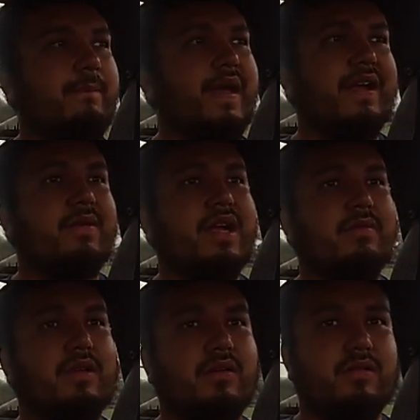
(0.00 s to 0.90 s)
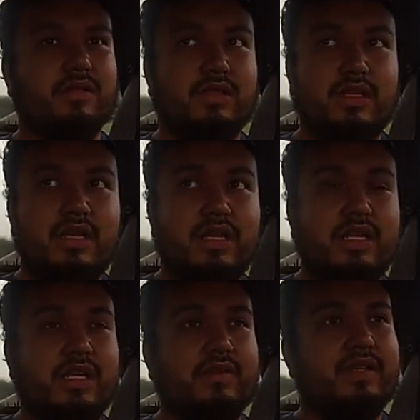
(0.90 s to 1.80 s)
backpack blowers,
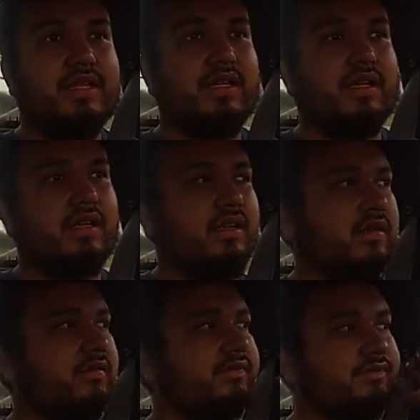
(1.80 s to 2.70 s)
even the